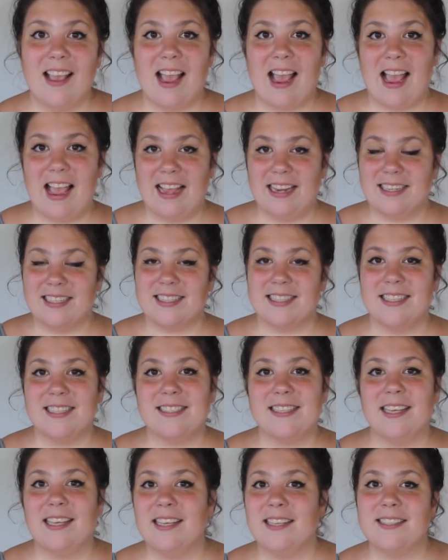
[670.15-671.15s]
and
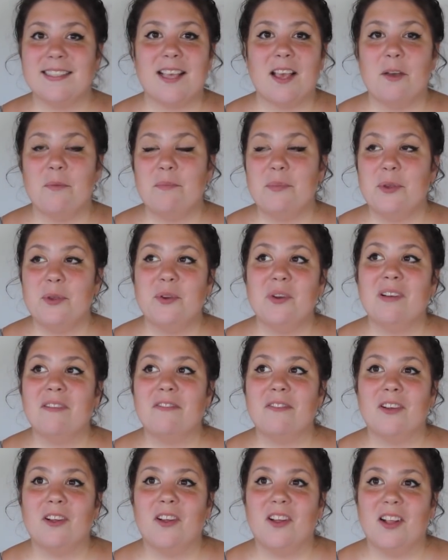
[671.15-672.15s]
this is a
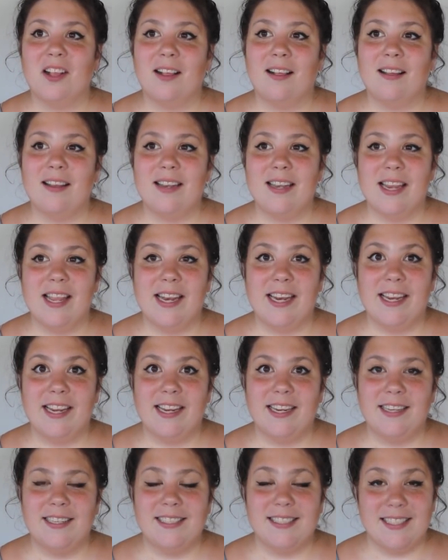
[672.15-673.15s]
beautiful
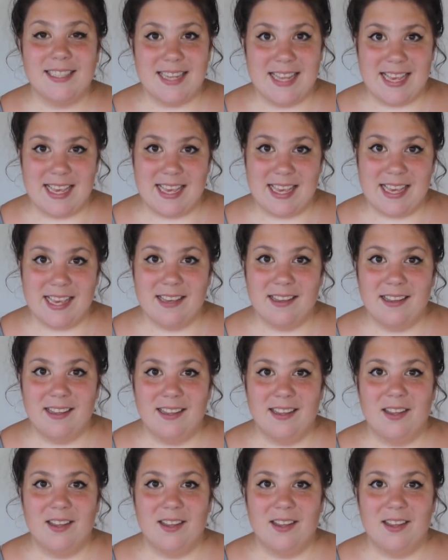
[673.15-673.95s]
knitted tee